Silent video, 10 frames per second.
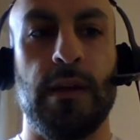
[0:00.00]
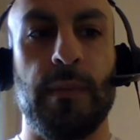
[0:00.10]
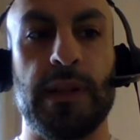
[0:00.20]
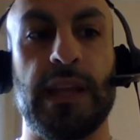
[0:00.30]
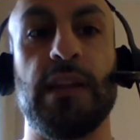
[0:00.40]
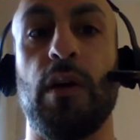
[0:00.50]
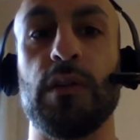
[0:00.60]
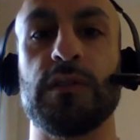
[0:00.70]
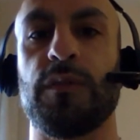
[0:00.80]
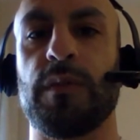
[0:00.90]
But then
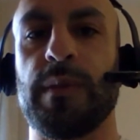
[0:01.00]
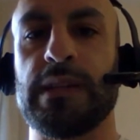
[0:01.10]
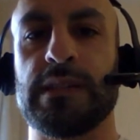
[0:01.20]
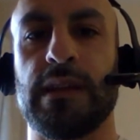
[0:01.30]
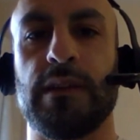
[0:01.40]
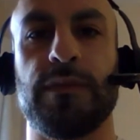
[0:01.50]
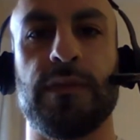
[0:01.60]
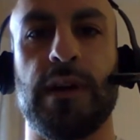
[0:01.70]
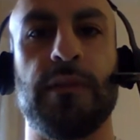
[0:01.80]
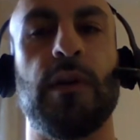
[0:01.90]
also for myself,
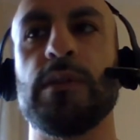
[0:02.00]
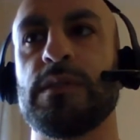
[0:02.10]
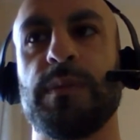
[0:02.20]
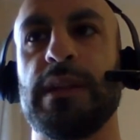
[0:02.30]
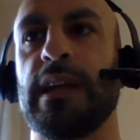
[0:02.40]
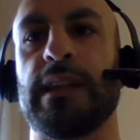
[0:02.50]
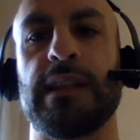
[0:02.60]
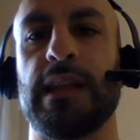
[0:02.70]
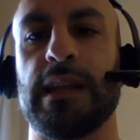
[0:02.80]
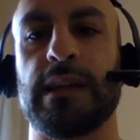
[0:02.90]
I've always been
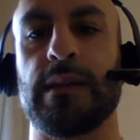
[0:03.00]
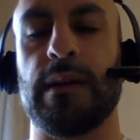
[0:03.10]
athletic.